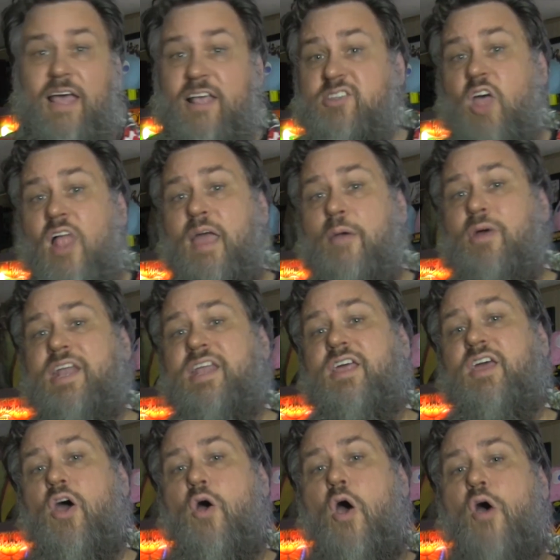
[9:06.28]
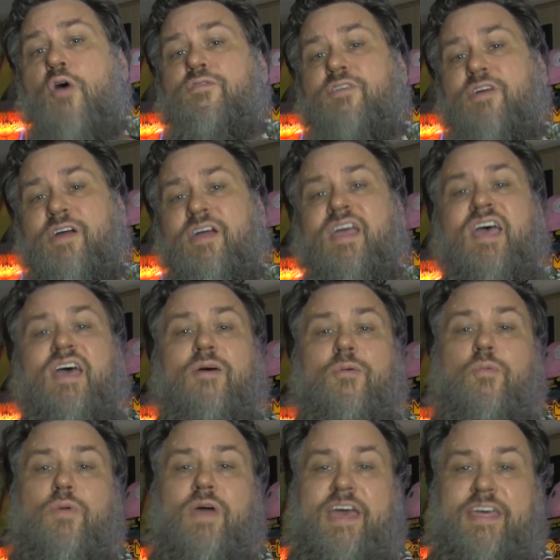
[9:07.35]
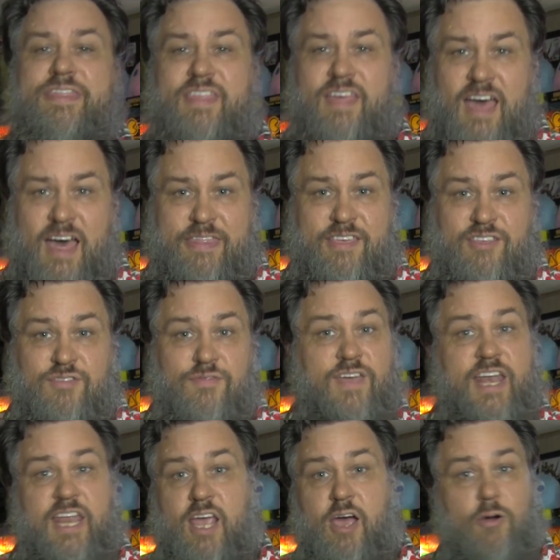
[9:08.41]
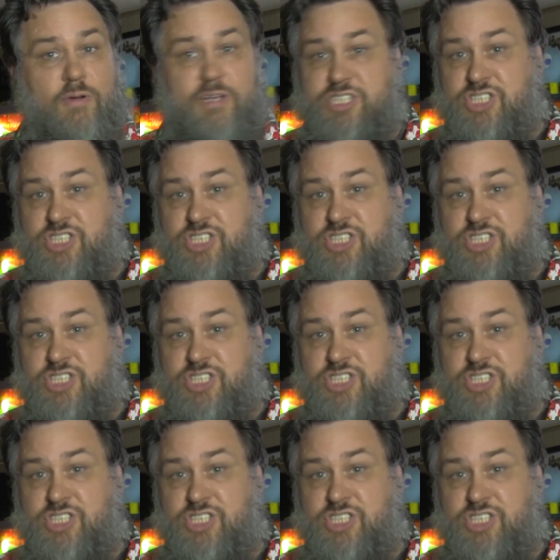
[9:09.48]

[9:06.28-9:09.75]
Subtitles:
Now, that's all I wanted to go over with this video,